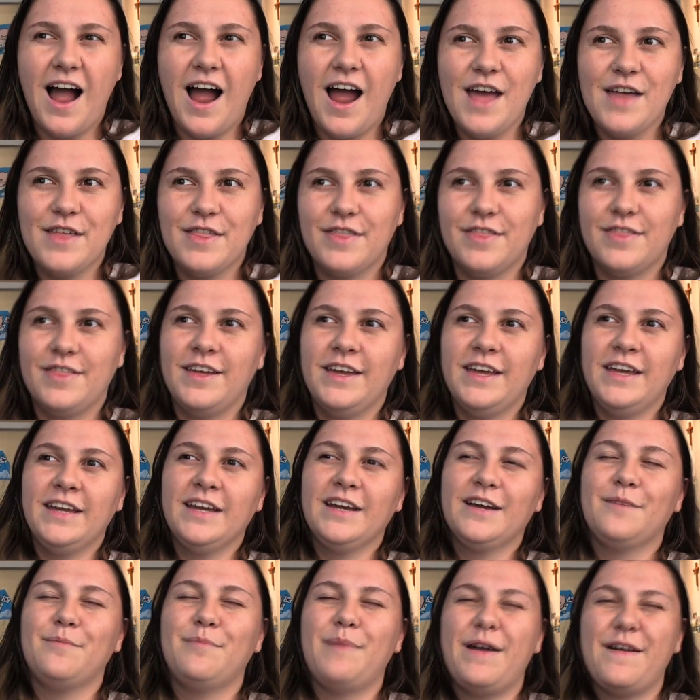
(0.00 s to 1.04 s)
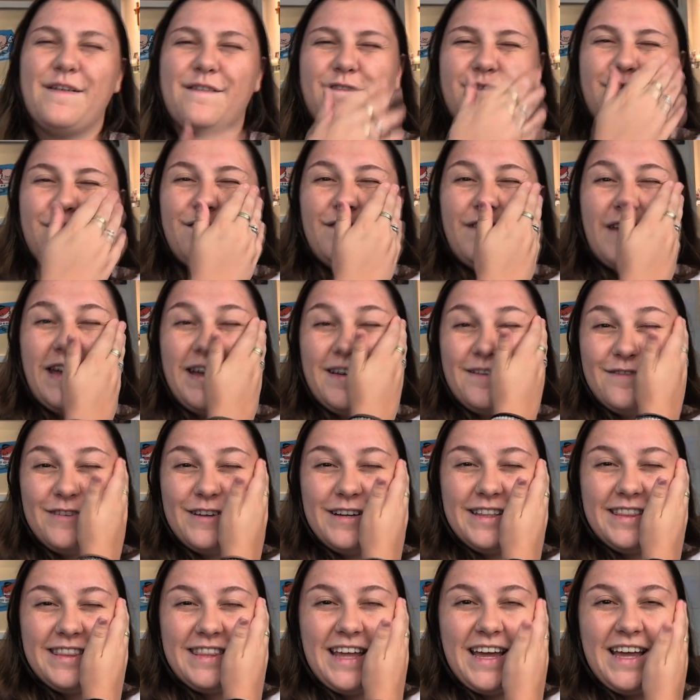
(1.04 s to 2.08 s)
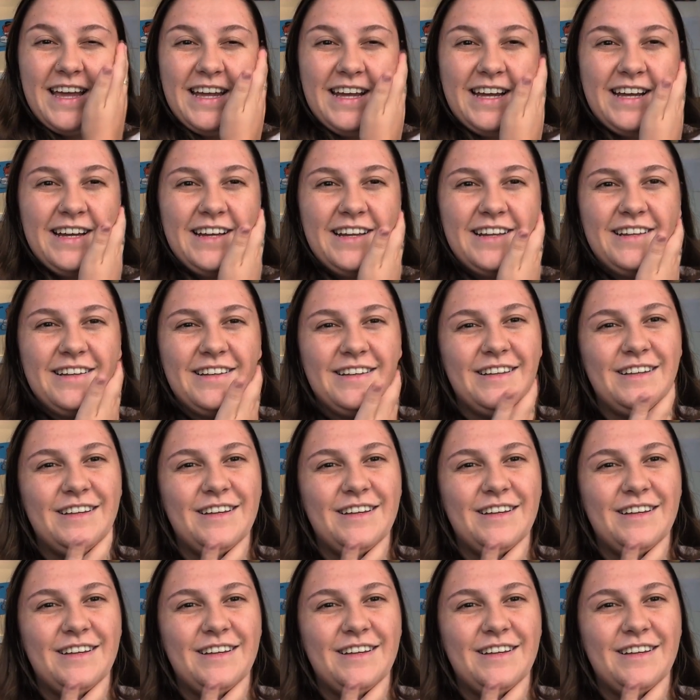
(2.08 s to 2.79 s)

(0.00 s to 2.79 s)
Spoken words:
I think my favorite thing